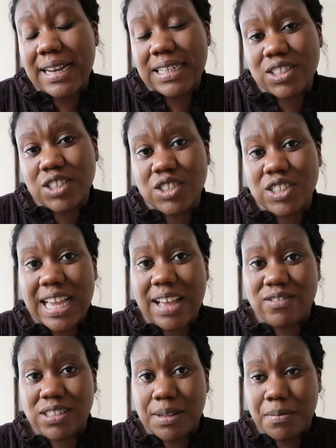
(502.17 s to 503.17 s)
It's good to
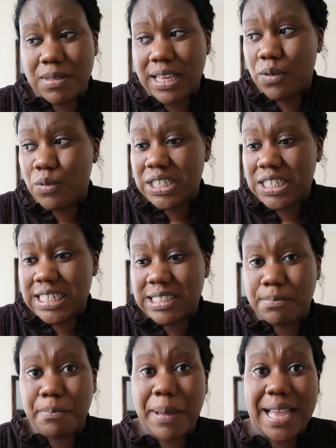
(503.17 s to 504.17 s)
have something which is
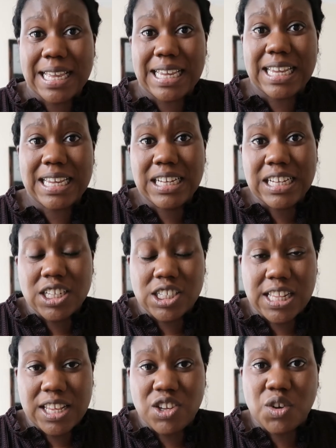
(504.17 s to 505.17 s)
baggy so
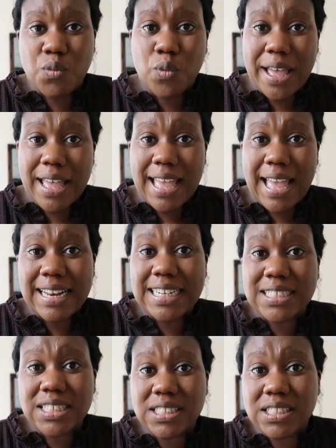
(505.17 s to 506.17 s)
that you can wear and
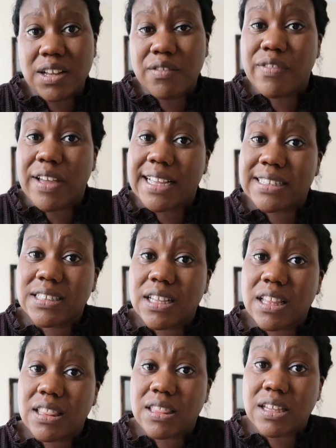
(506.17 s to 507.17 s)
it doesn't affect
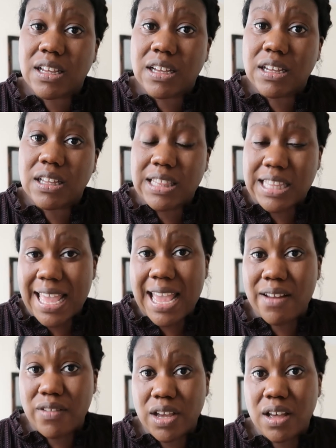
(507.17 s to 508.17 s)
the
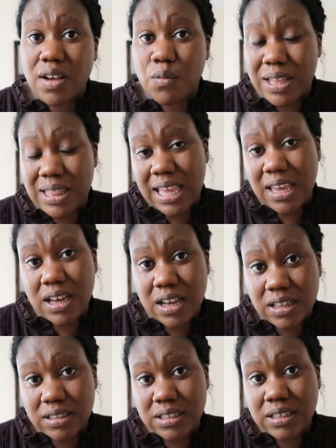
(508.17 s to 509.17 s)
area where they
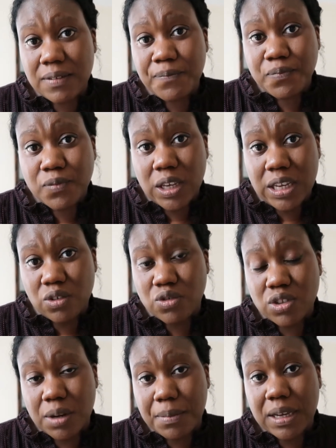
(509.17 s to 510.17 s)
cut in your
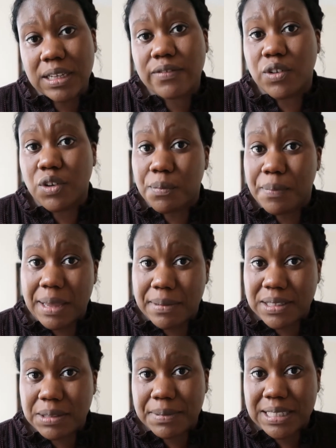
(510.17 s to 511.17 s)
stomach for your baby
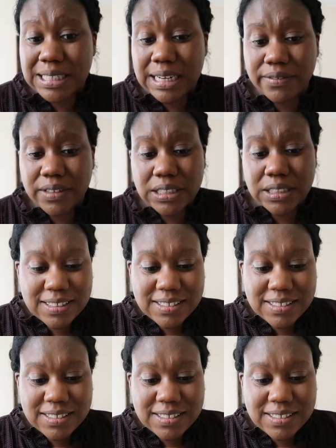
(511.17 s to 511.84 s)
to be delivered.